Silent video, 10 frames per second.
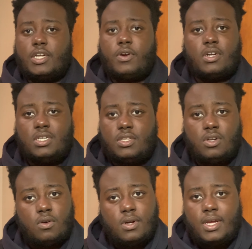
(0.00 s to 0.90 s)
incredibly,
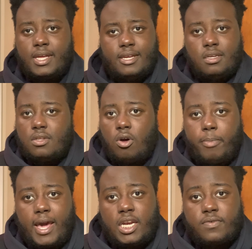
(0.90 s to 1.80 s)

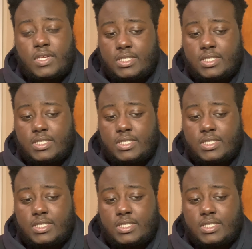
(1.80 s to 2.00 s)
bad and everything.